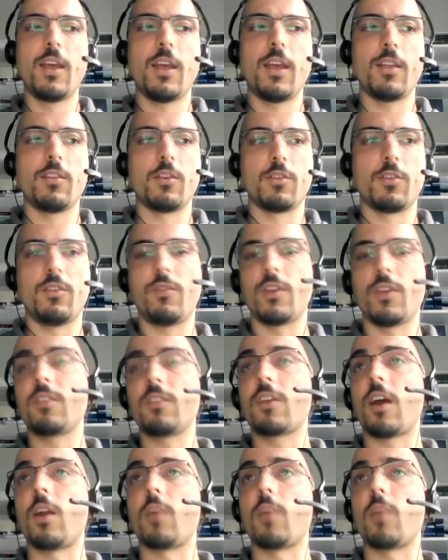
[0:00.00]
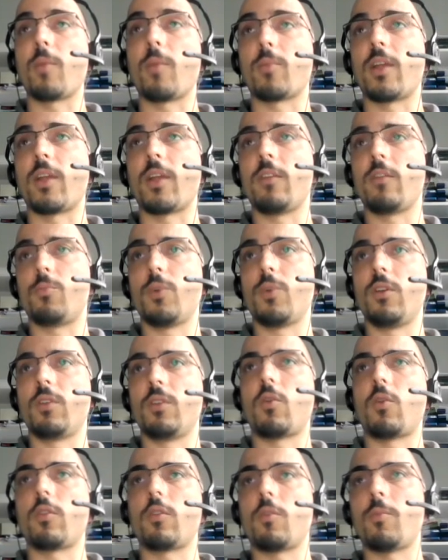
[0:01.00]
And there's even entire pipelines
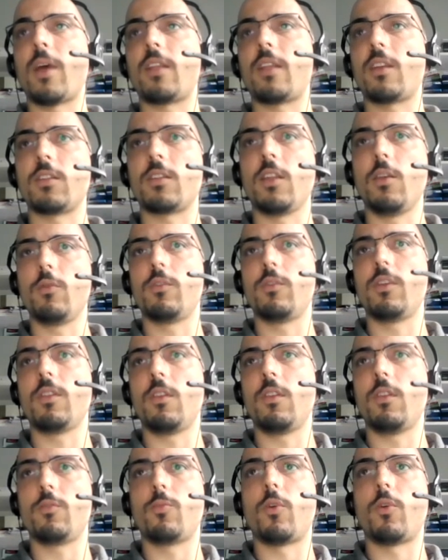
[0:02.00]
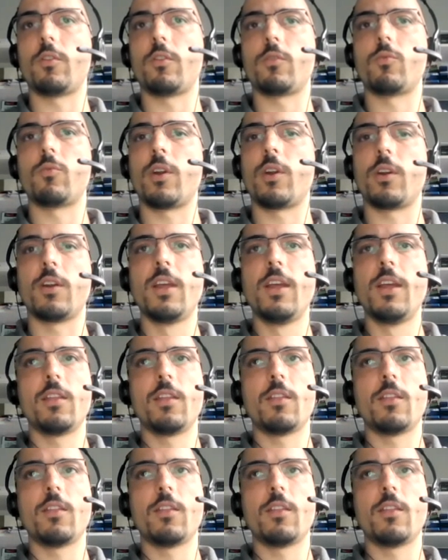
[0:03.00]
built automatically using these bots where